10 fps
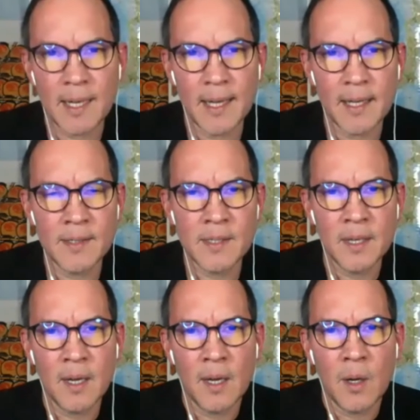
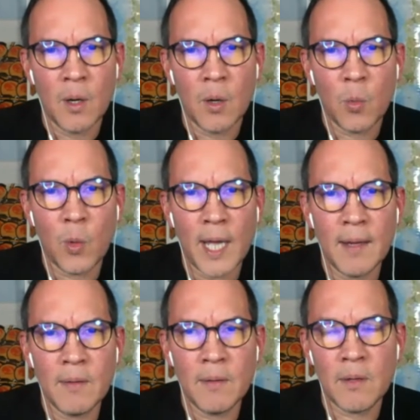And
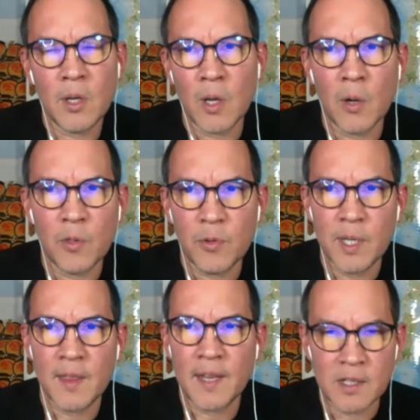when,
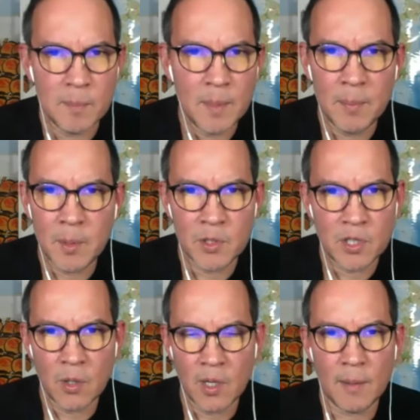3,000 people
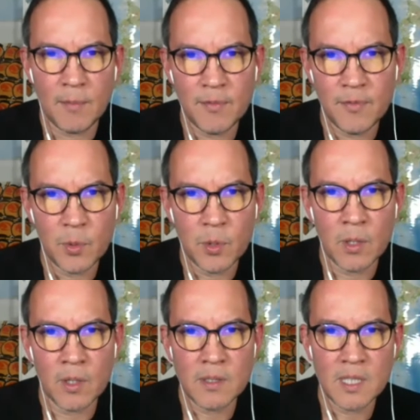showed up
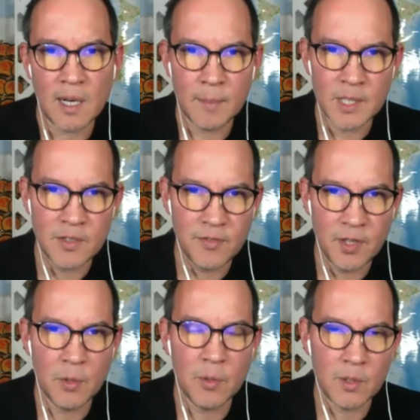for Tama's
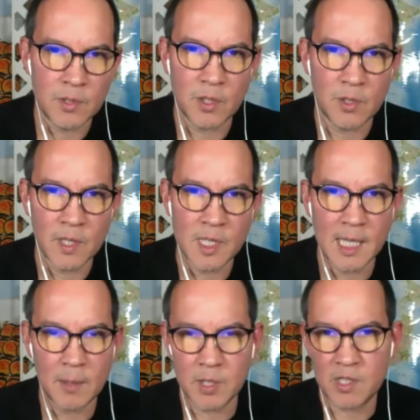funeral
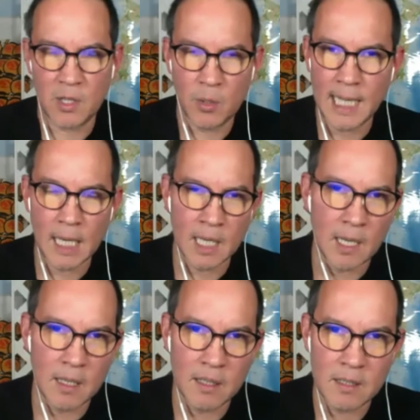service, and it was so
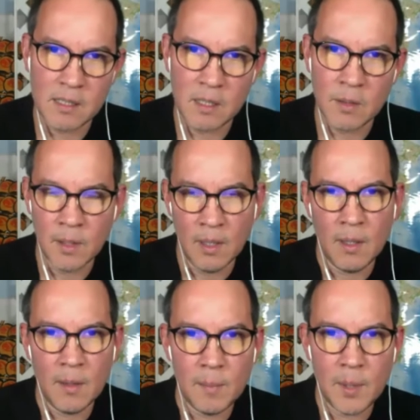elegant and so
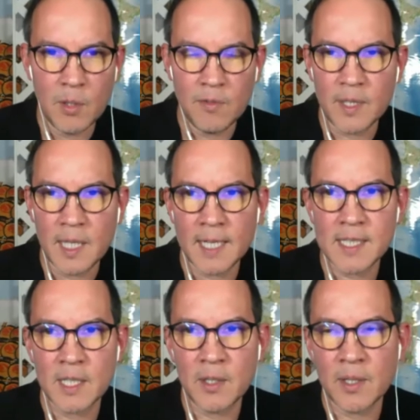beautifully
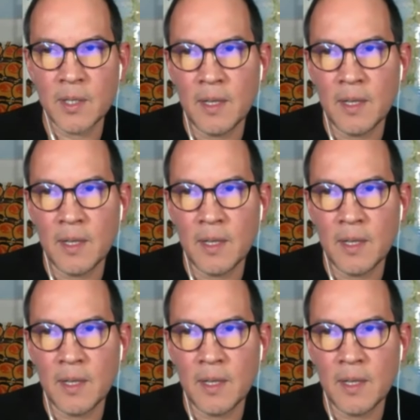executed.